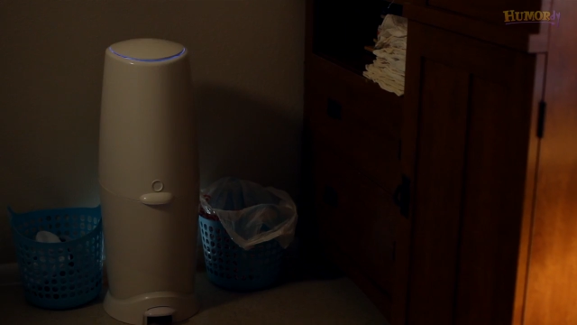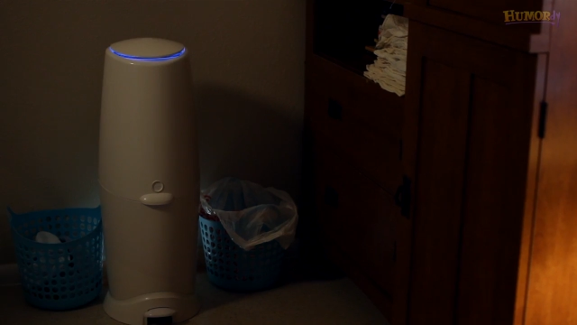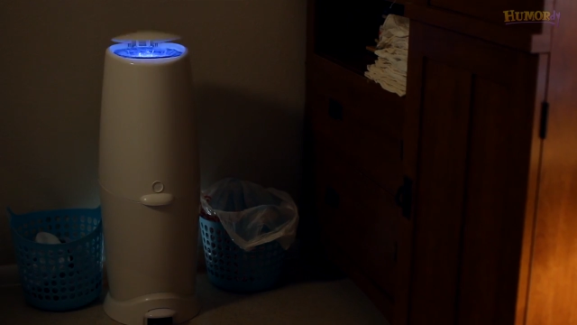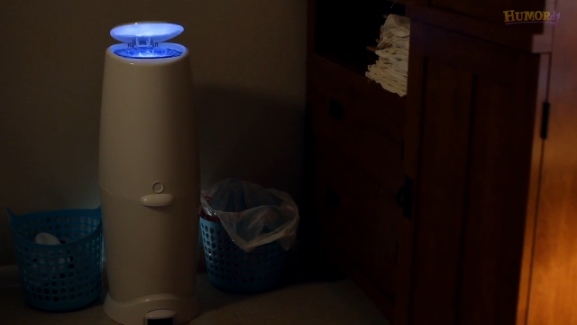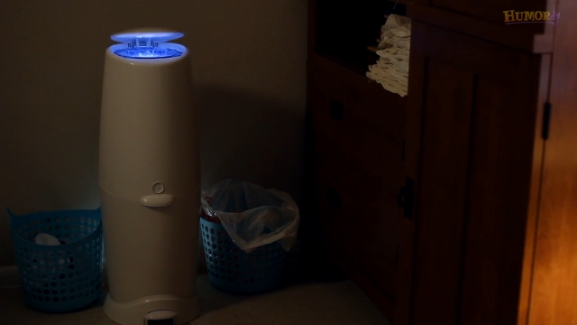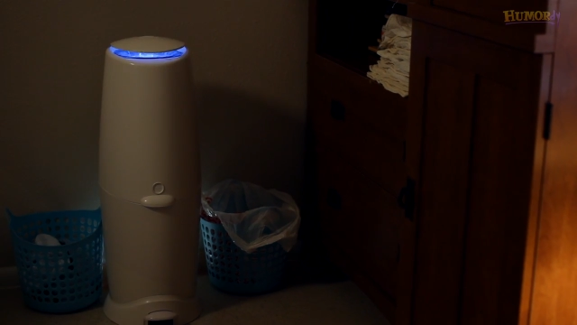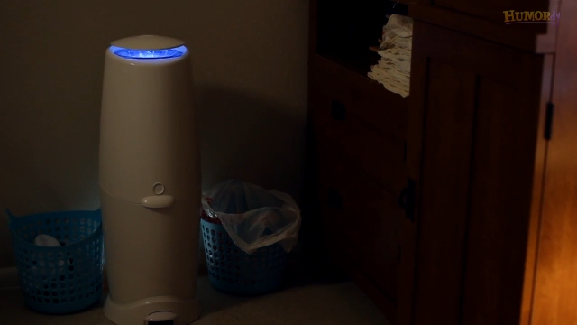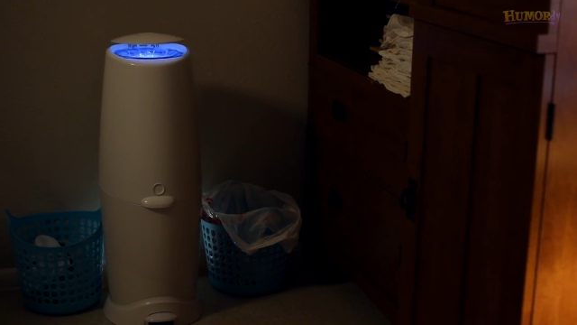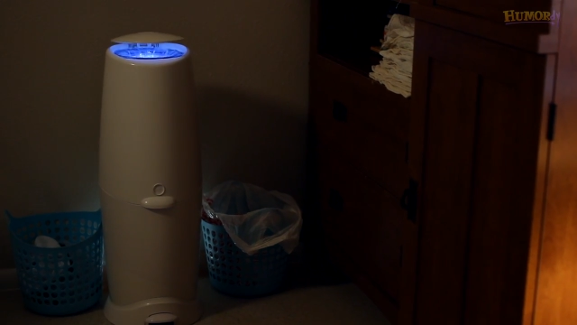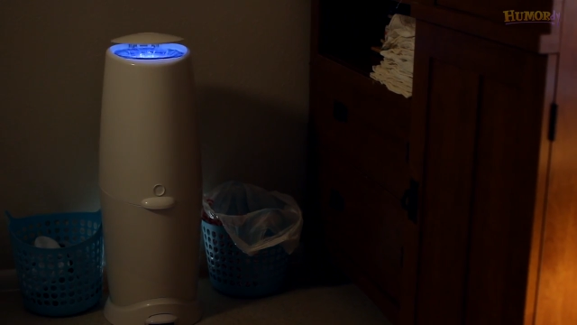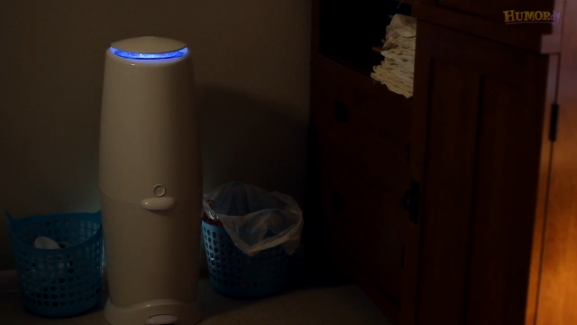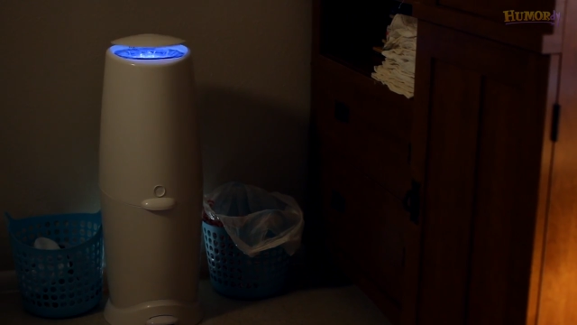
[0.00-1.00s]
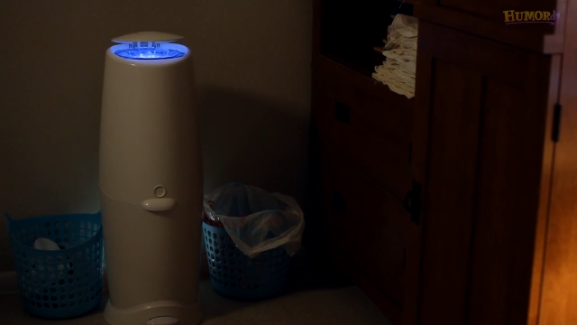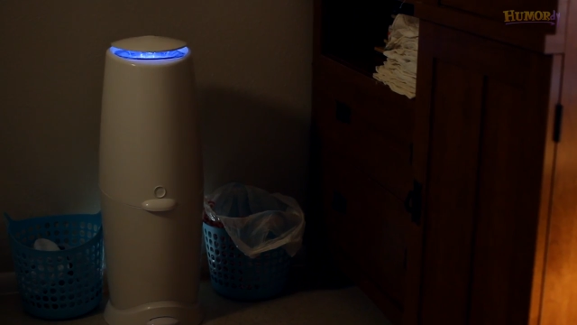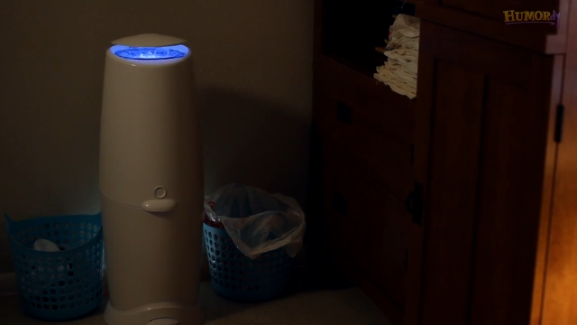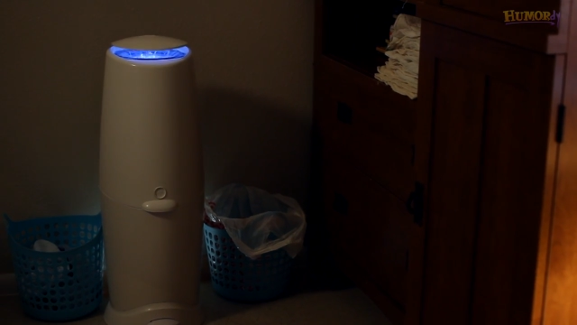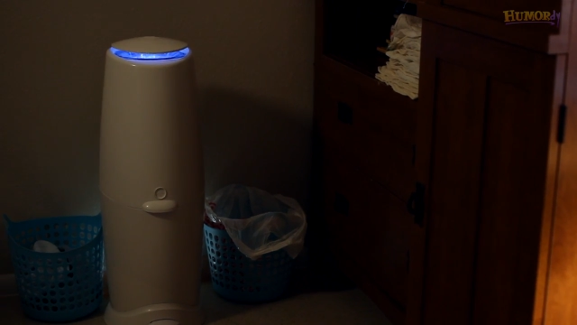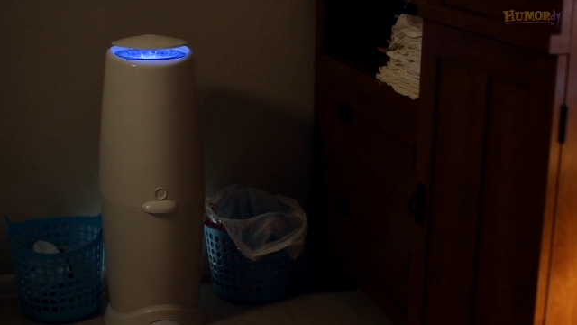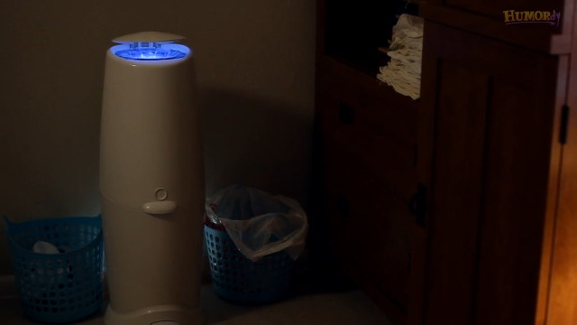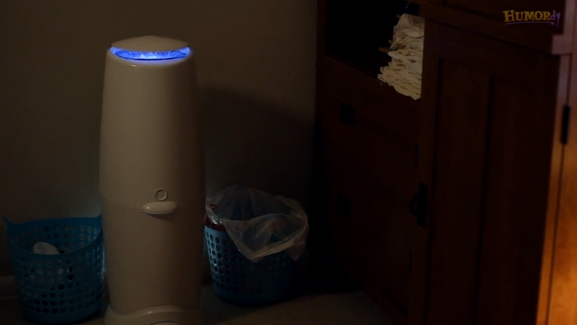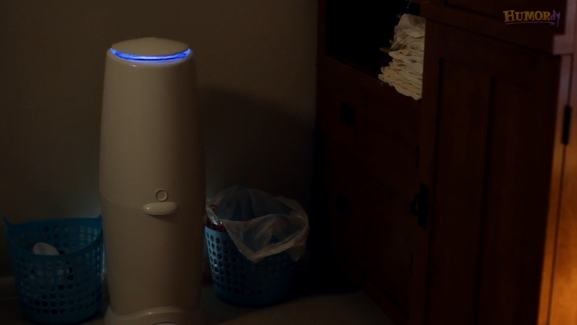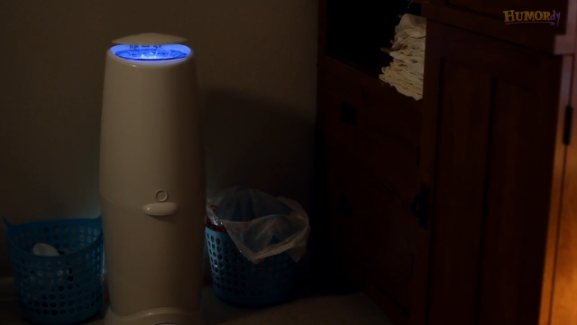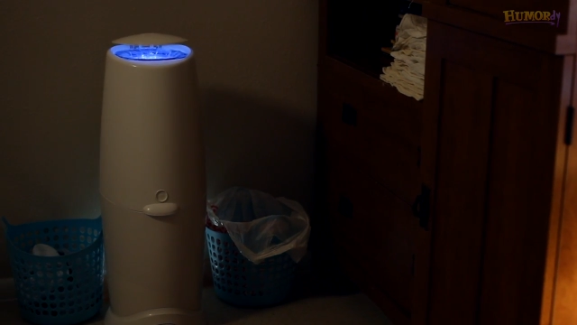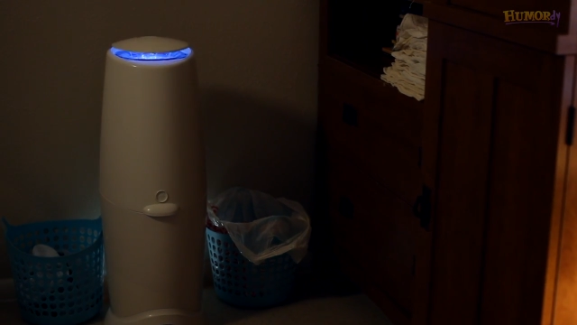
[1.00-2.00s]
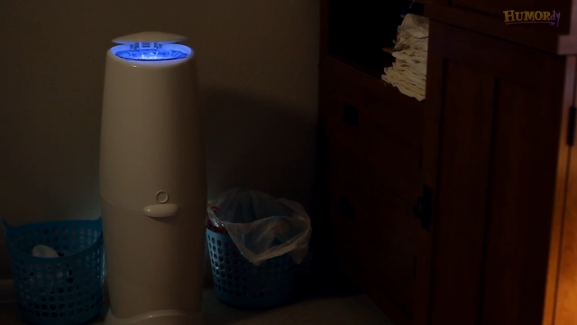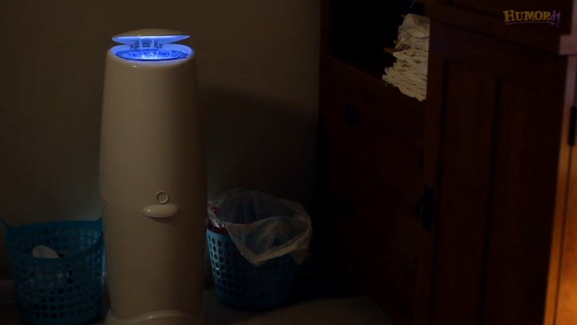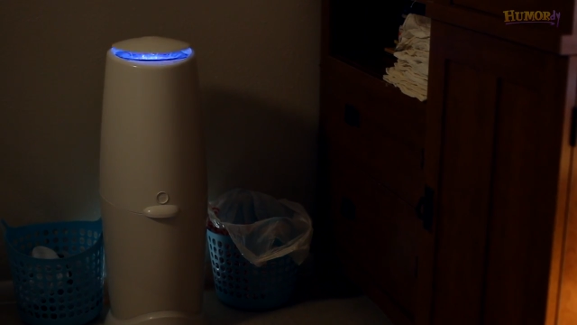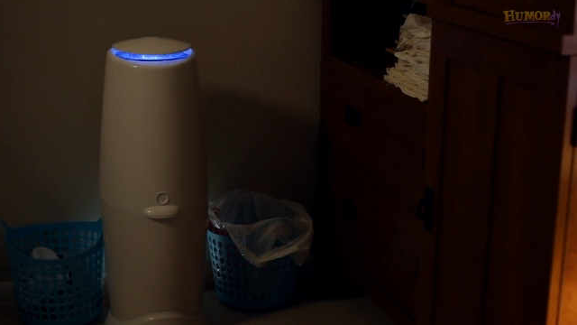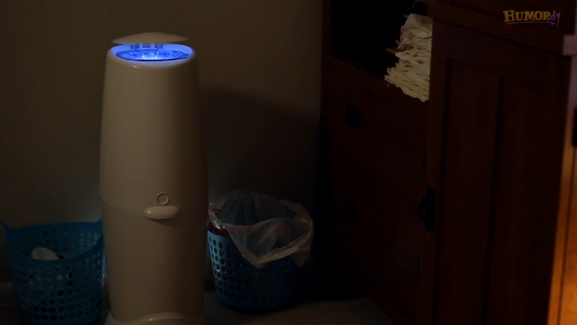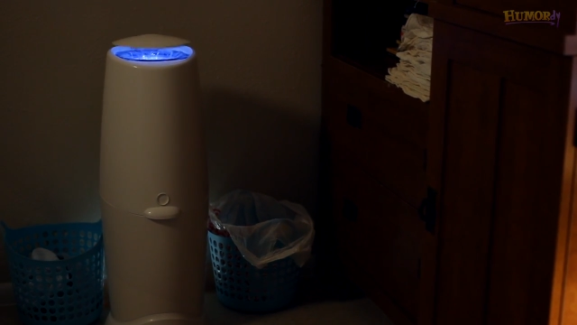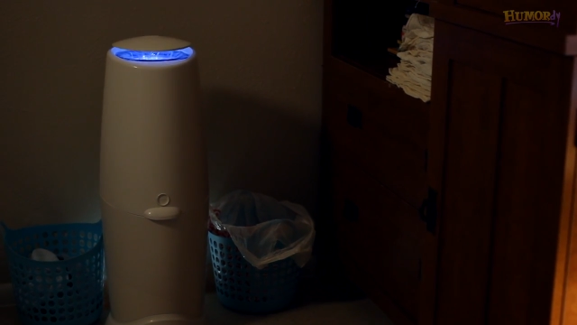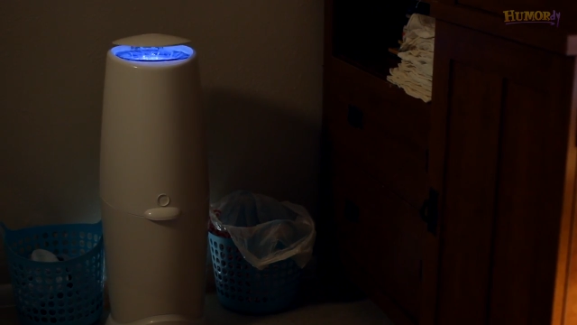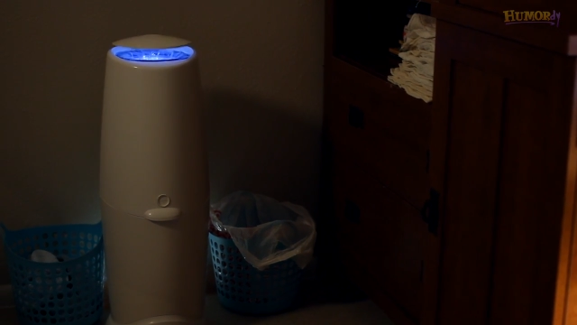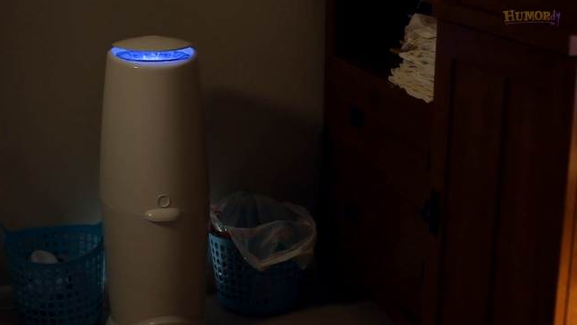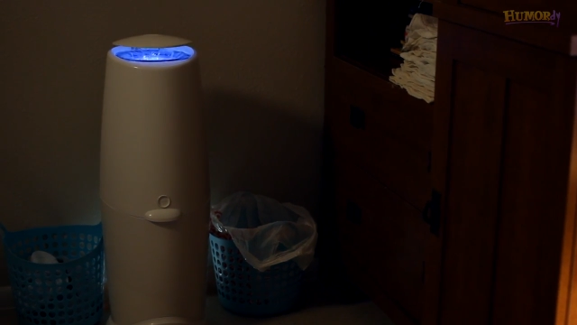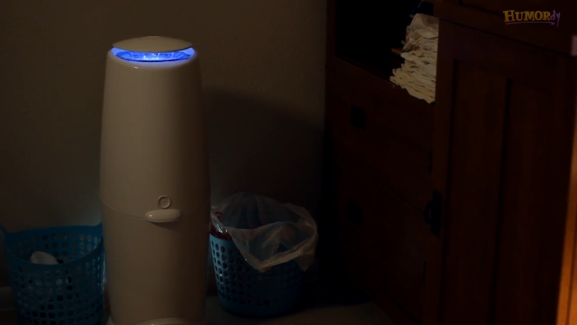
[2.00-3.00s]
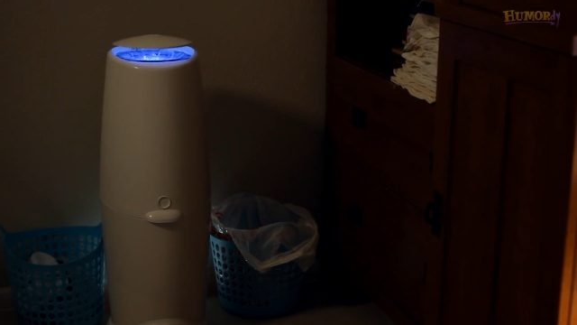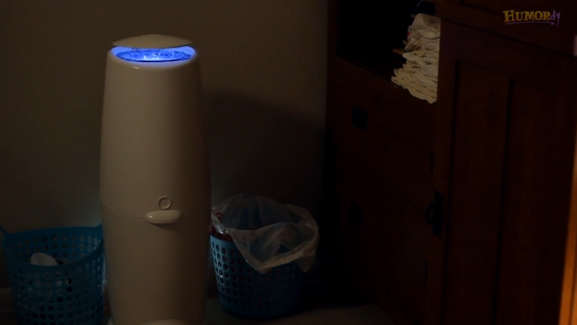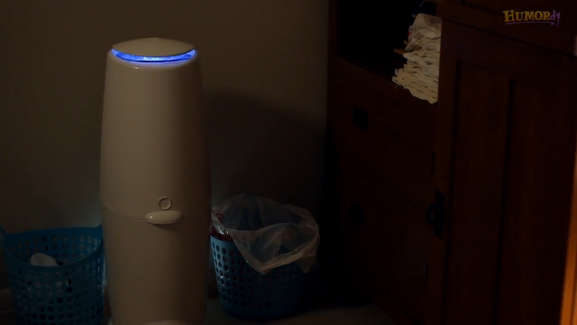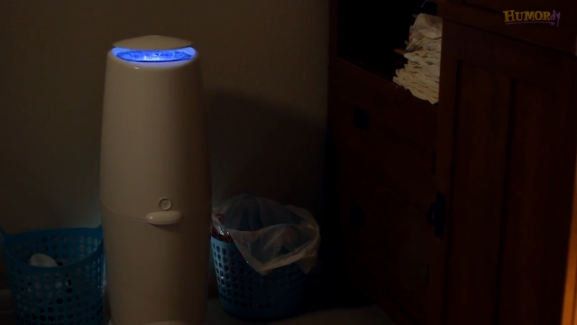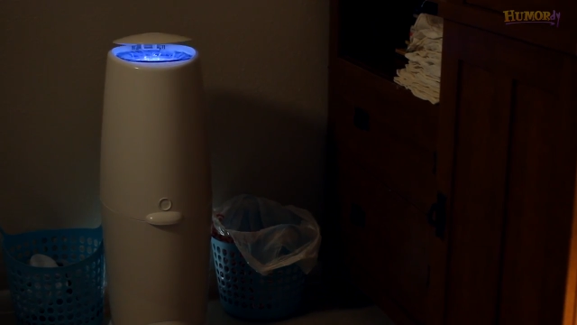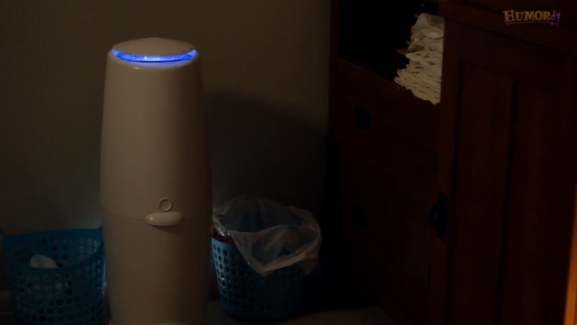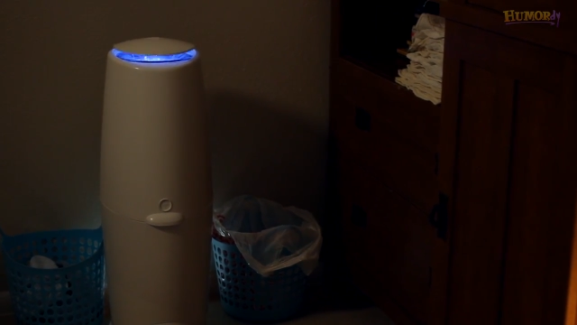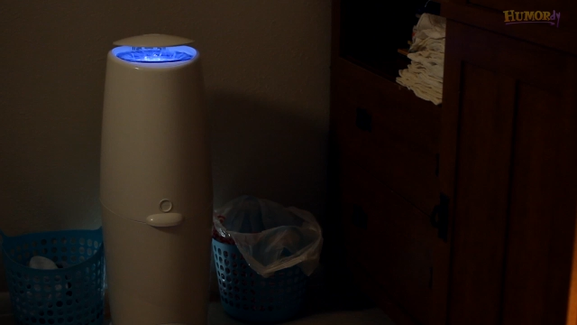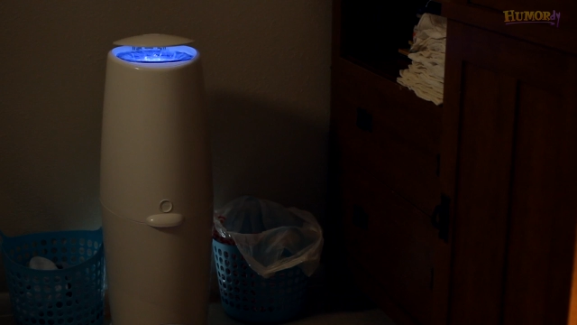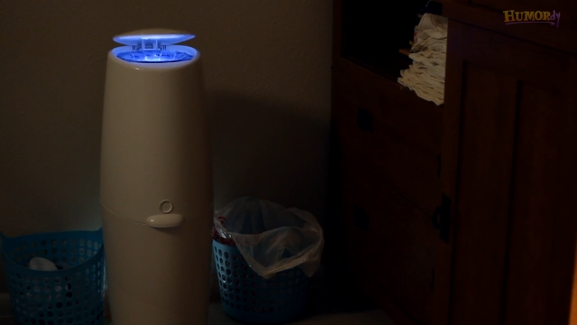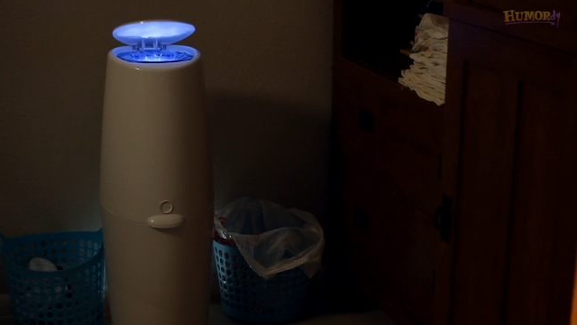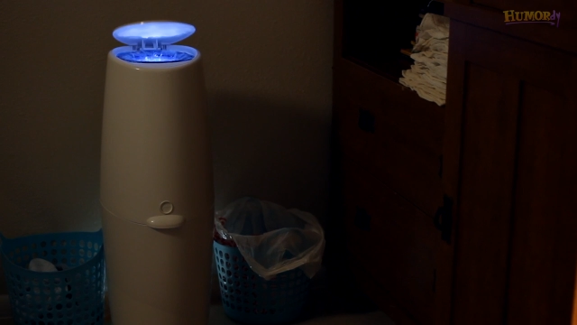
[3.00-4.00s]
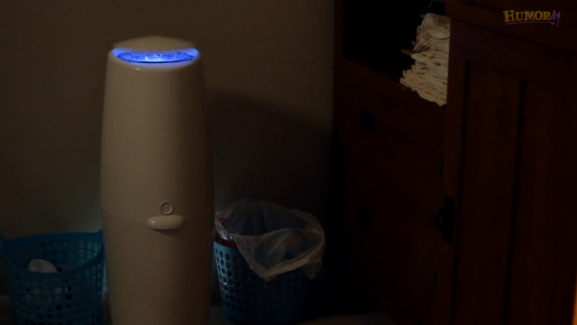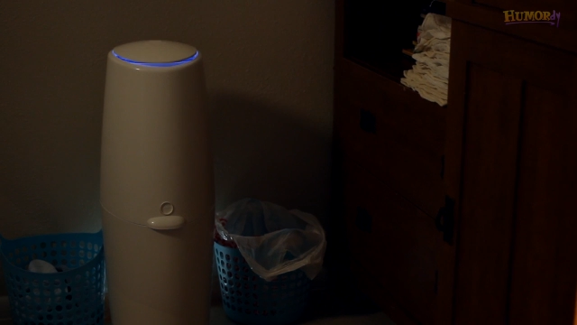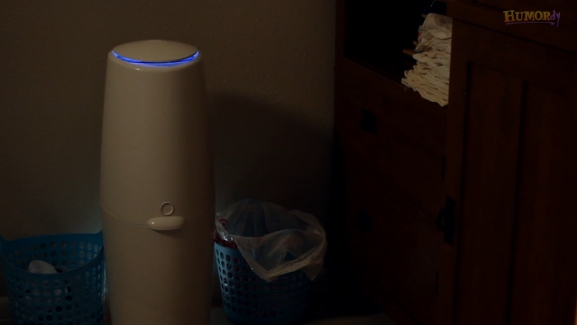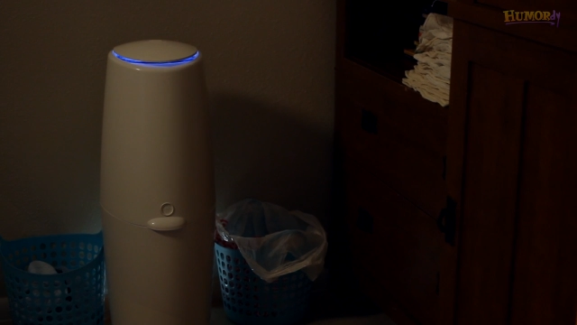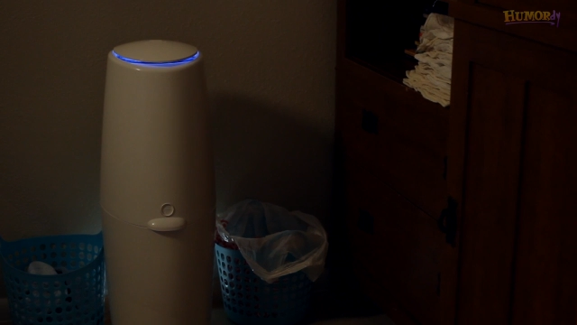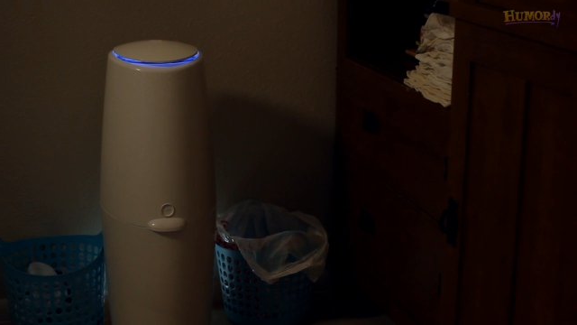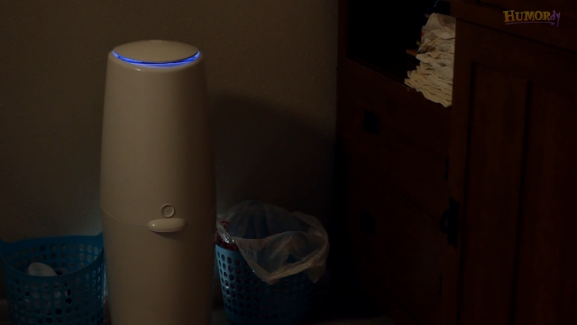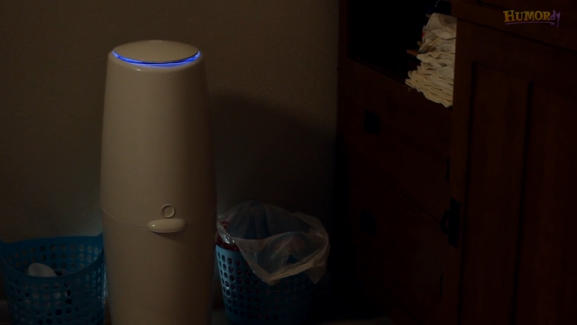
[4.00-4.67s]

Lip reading: No face is visible, so there are no lips to read.